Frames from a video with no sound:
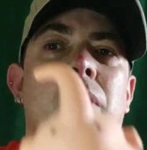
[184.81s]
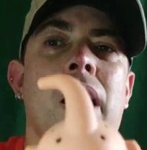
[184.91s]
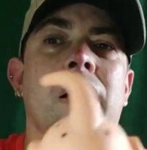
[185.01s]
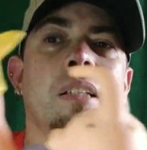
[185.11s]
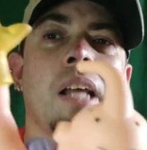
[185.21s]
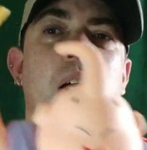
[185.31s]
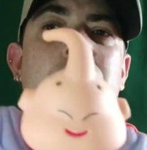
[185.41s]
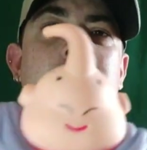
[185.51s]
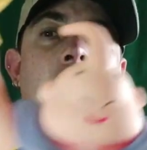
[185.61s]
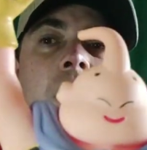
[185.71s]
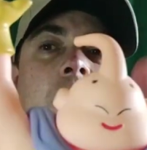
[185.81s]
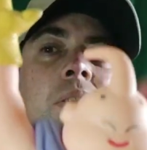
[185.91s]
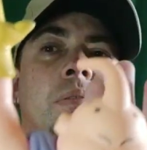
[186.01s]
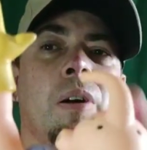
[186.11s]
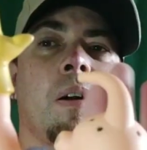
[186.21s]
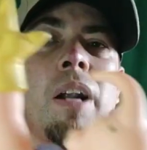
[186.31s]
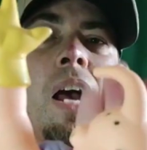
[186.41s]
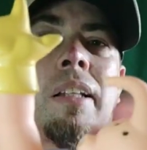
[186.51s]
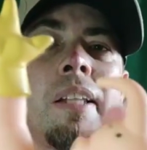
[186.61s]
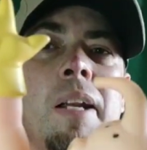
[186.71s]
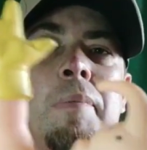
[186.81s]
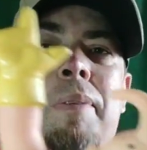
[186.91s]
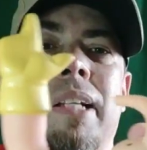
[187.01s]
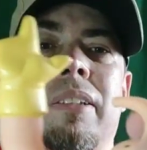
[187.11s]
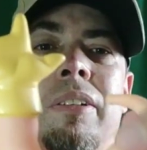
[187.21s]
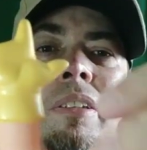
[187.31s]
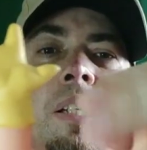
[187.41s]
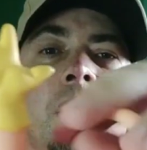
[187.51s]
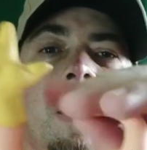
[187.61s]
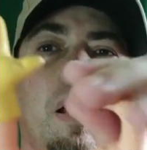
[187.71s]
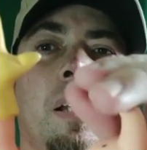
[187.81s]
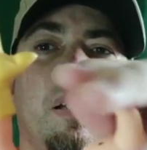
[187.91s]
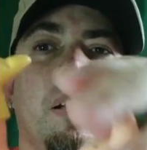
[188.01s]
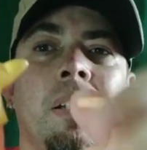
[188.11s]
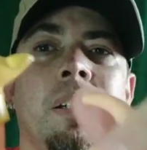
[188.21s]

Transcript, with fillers: one thousand four hundred pesos. Ayan.